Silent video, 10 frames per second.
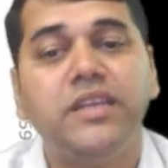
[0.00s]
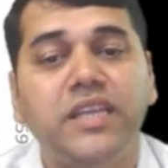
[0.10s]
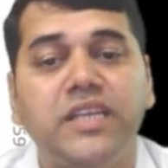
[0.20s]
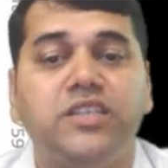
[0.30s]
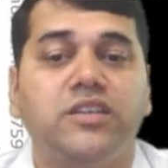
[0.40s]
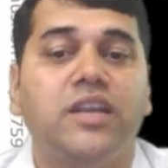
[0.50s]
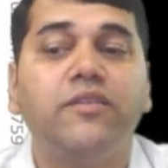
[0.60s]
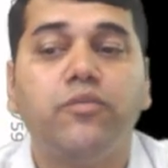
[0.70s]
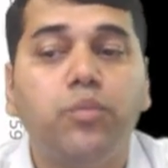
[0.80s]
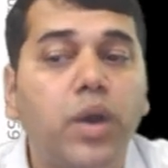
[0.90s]
nature, like
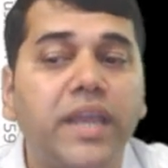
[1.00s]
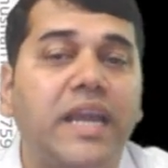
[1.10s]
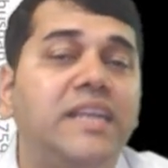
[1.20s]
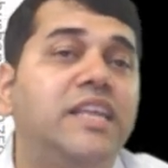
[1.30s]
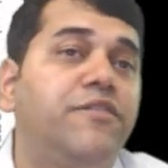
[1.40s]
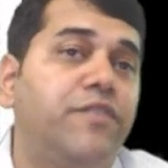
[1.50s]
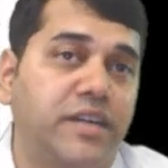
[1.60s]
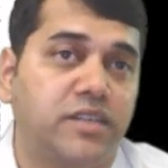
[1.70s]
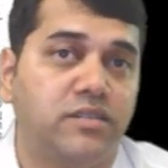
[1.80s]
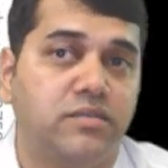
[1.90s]
why and the
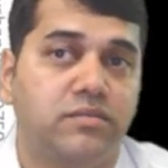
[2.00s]
effect,